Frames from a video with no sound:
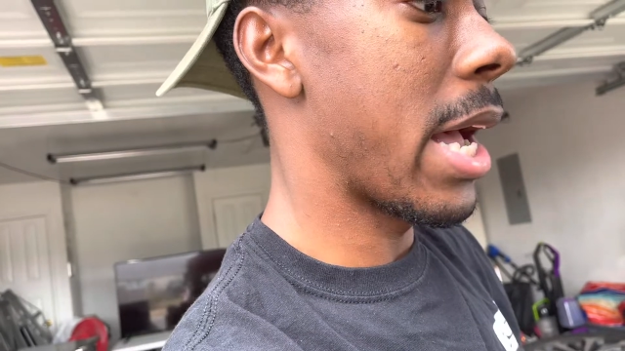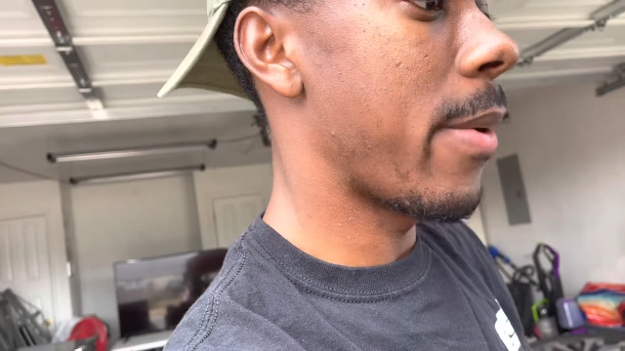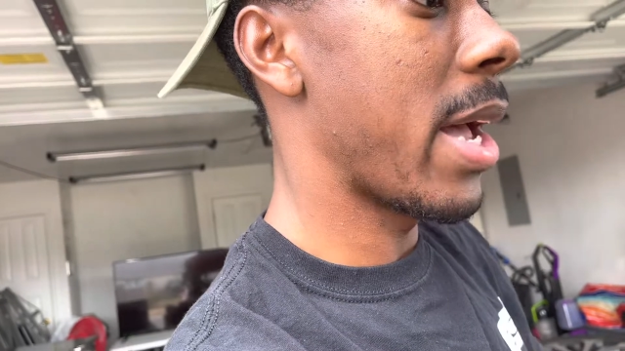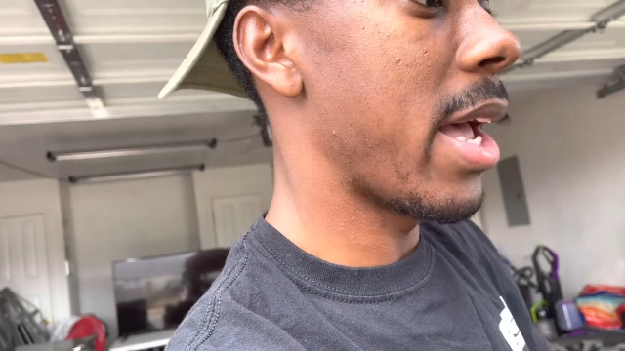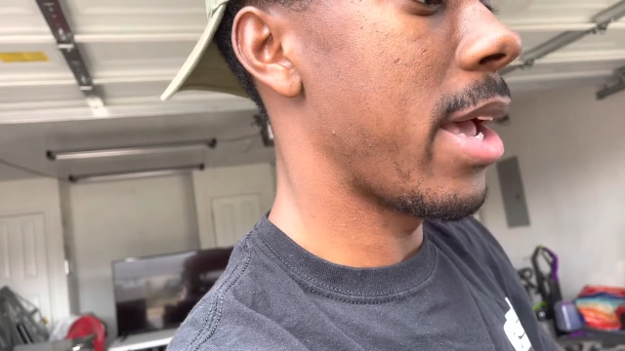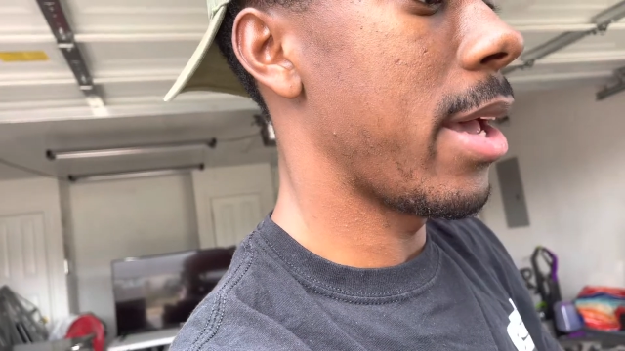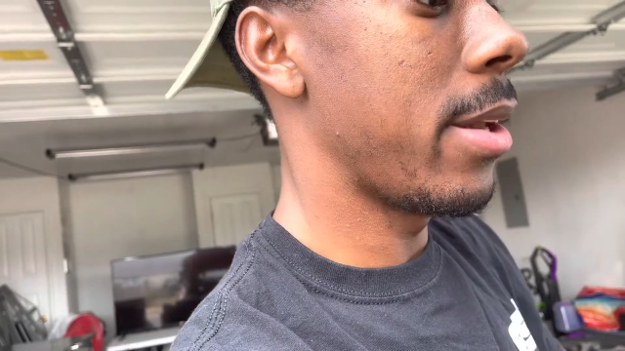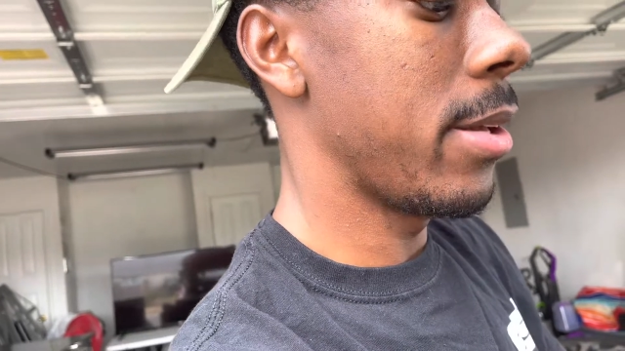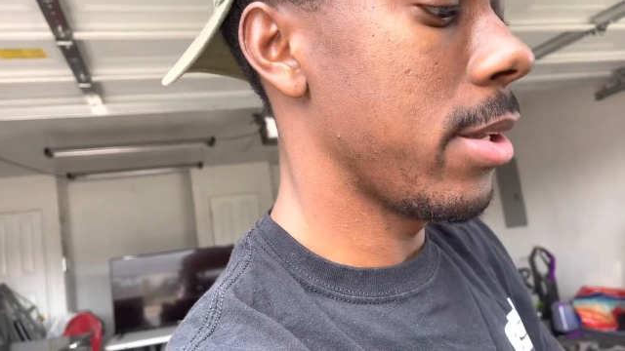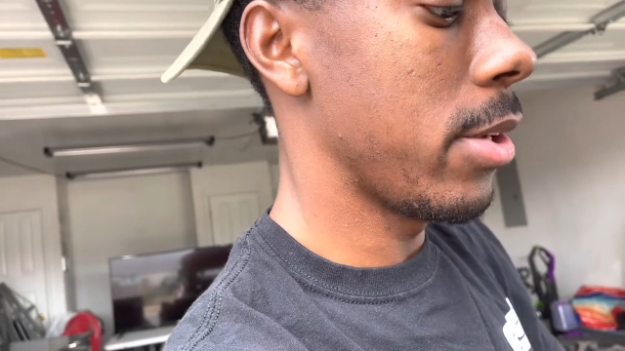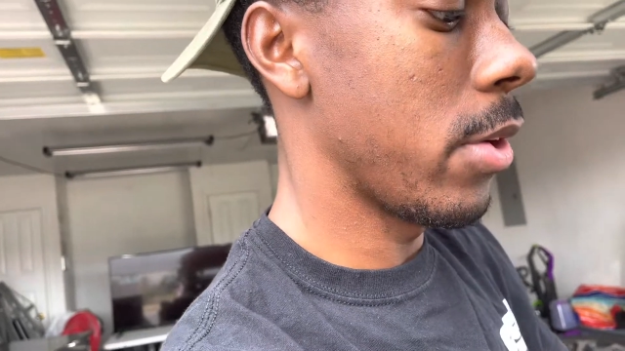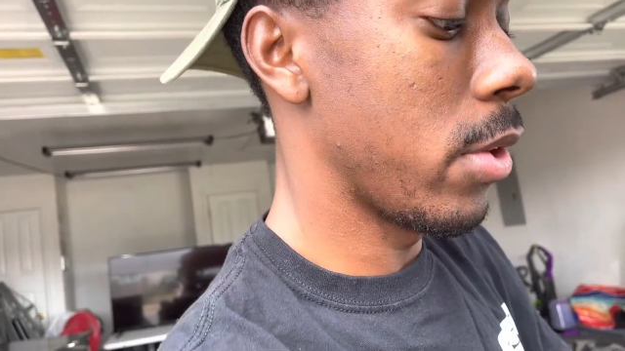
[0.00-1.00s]
I had,
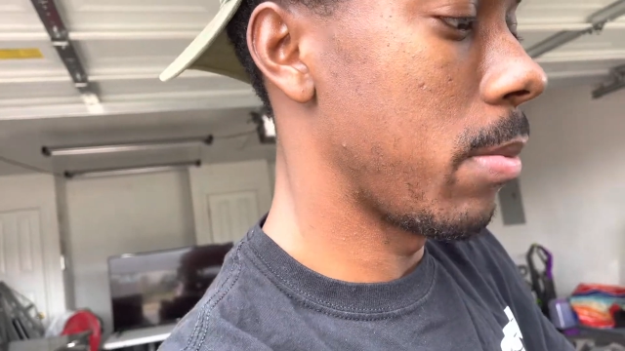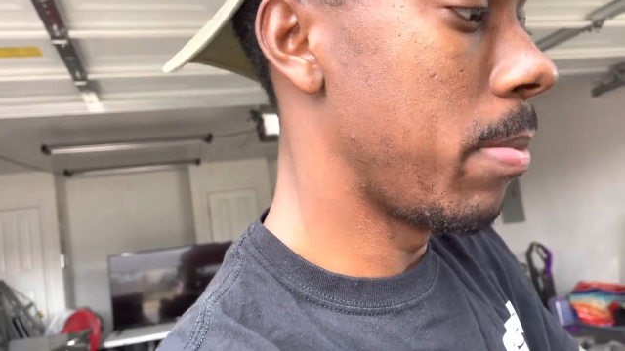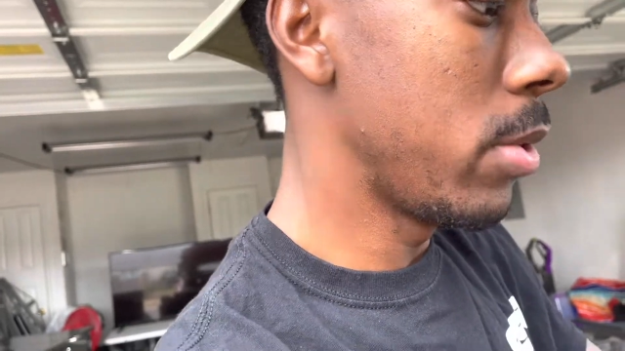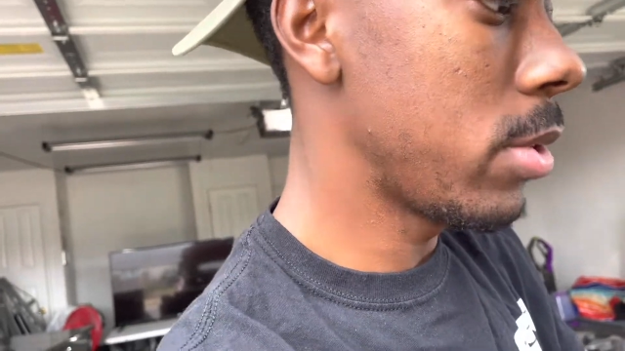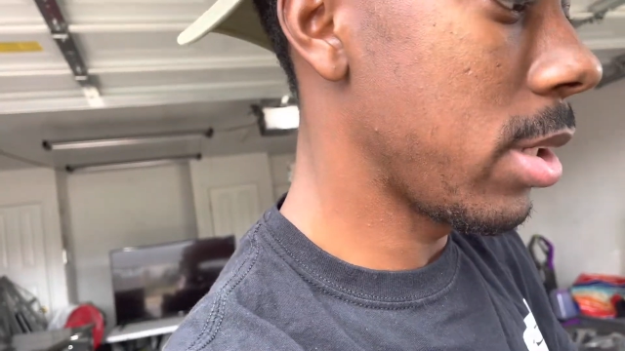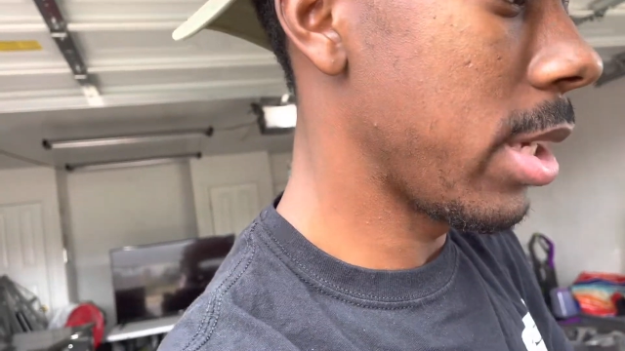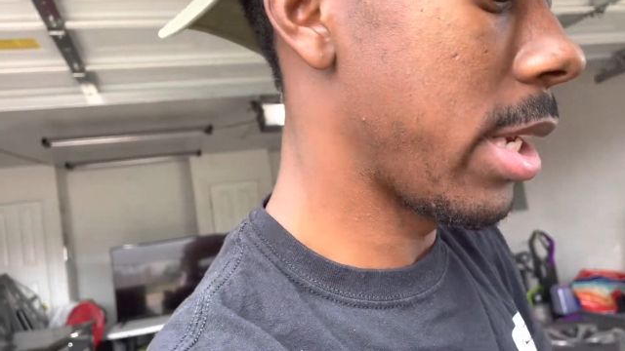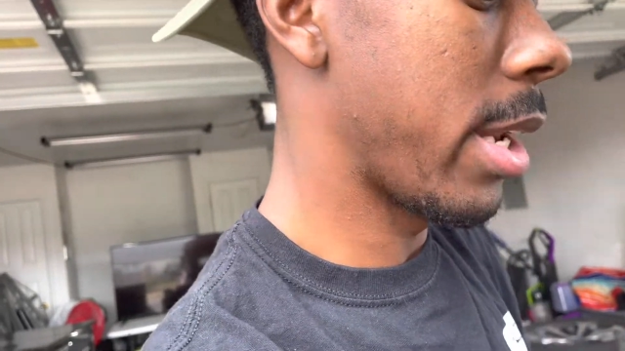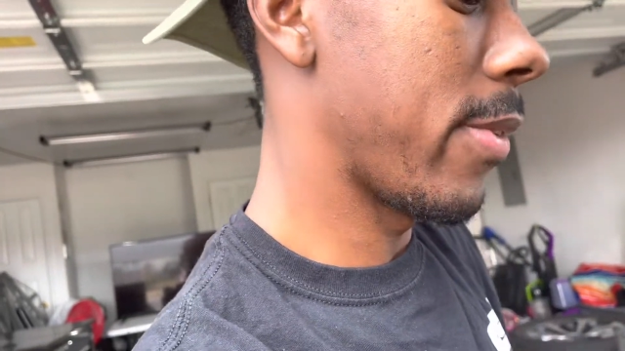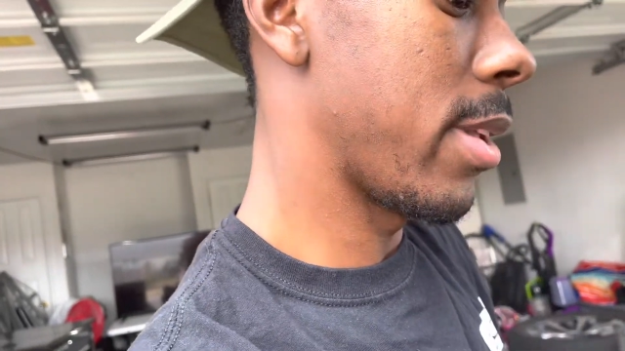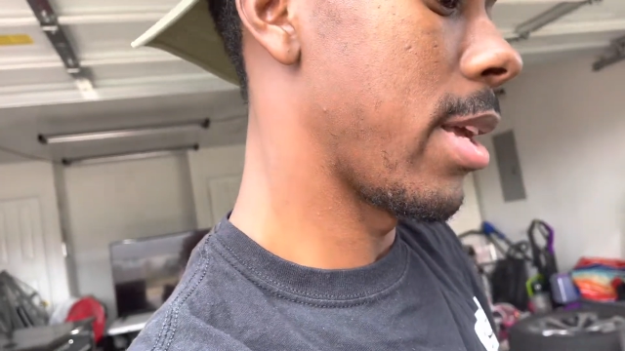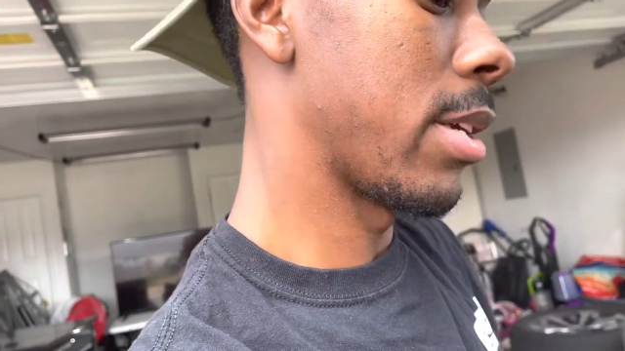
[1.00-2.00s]
the boost leak and
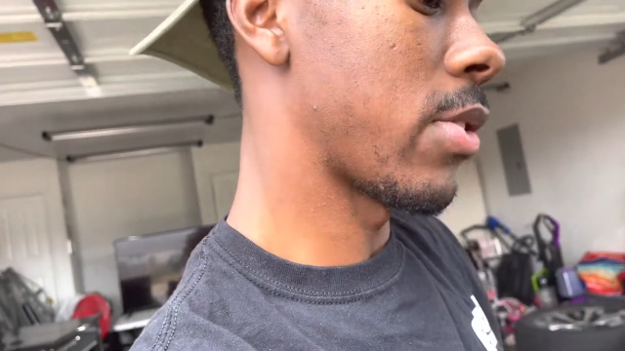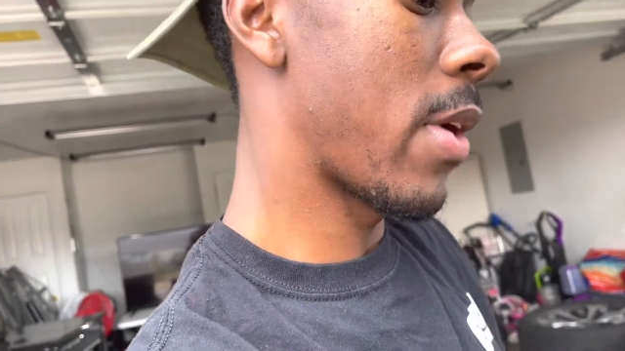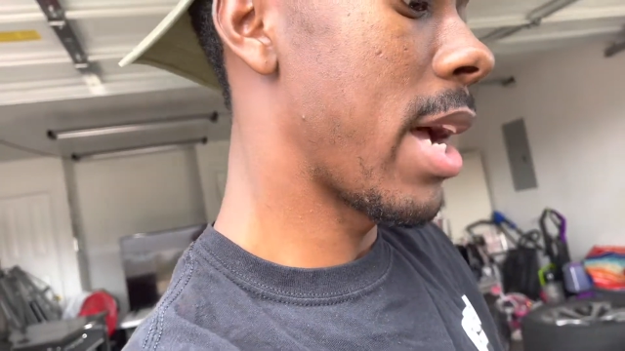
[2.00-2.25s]
everything. So I